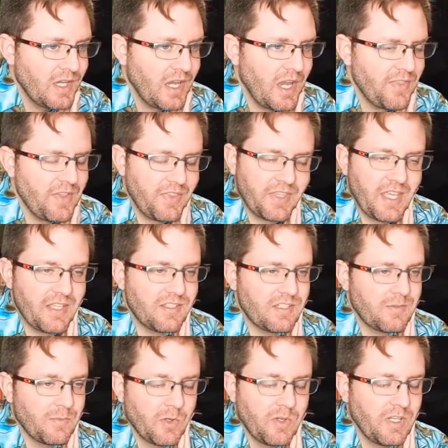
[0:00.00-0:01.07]
I thought the CAT
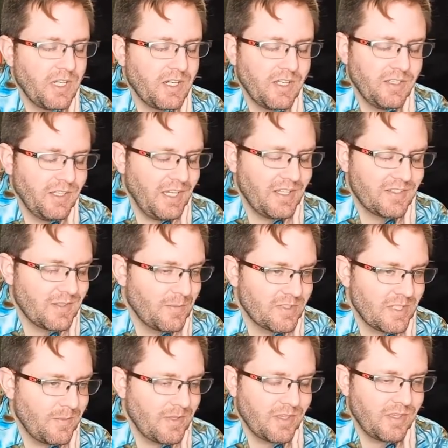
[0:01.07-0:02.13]
system already gone online. Someone
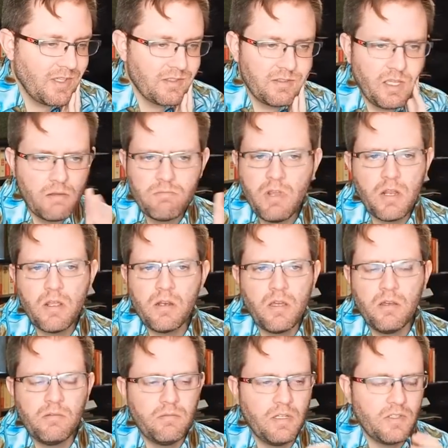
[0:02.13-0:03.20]
sent me a thing saying, no, no,
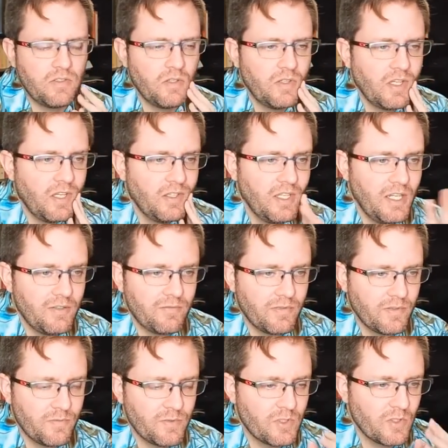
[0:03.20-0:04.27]
no, it's only online
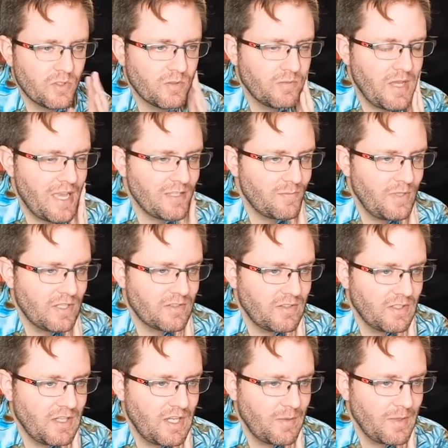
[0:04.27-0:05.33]
for certain aspects
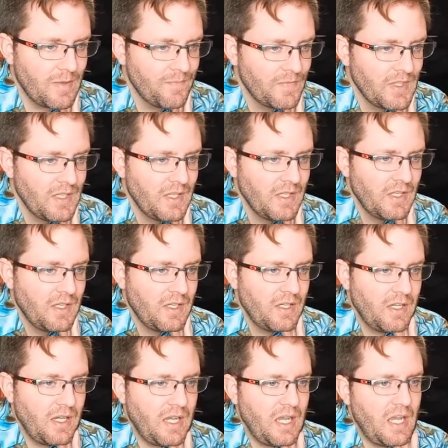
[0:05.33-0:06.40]
of the economy.
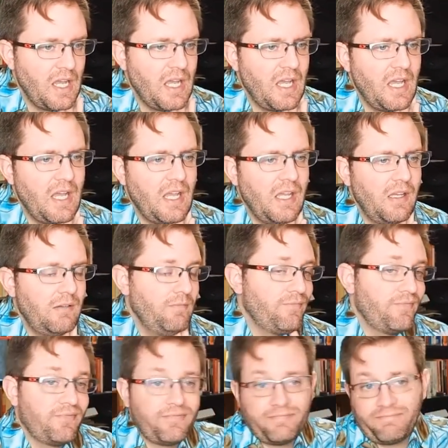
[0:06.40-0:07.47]
Uh,
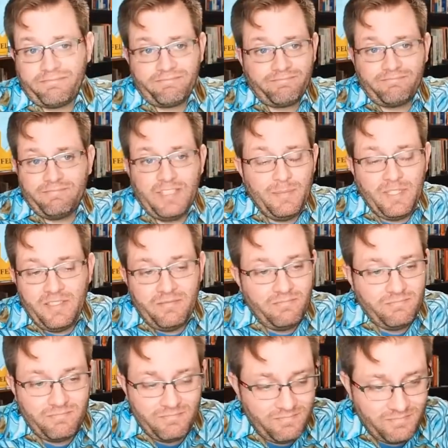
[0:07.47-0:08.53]
I mean,
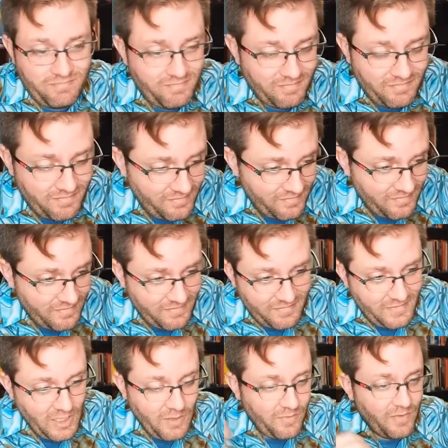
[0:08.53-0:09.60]

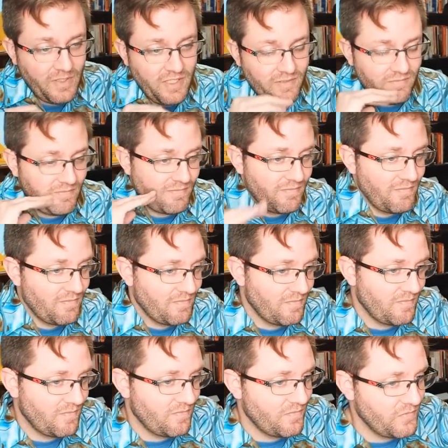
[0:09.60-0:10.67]
hopefully it
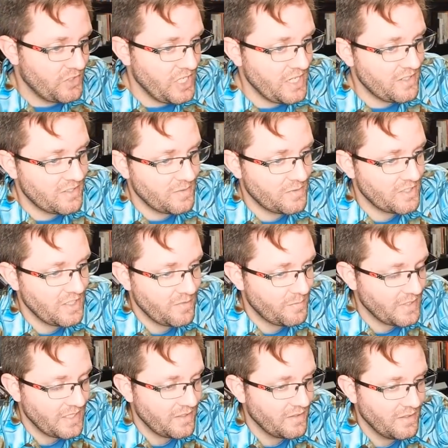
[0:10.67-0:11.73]
changes some stuff,
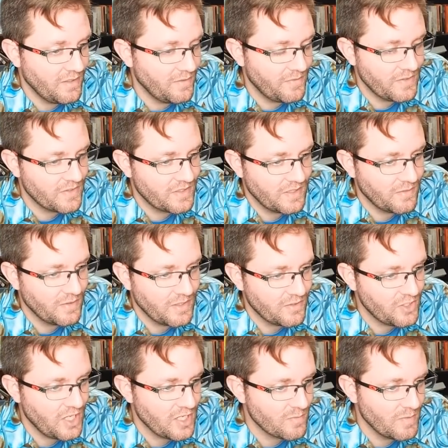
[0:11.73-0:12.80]
but I don't know if it's going to really
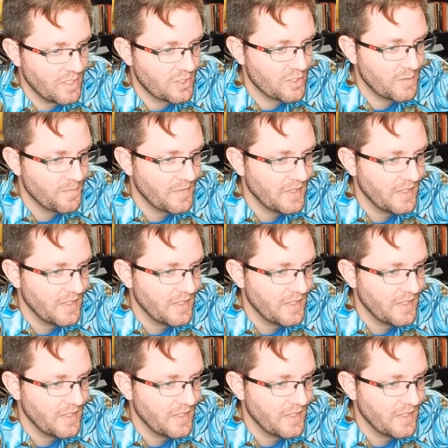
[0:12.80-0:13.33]
change much.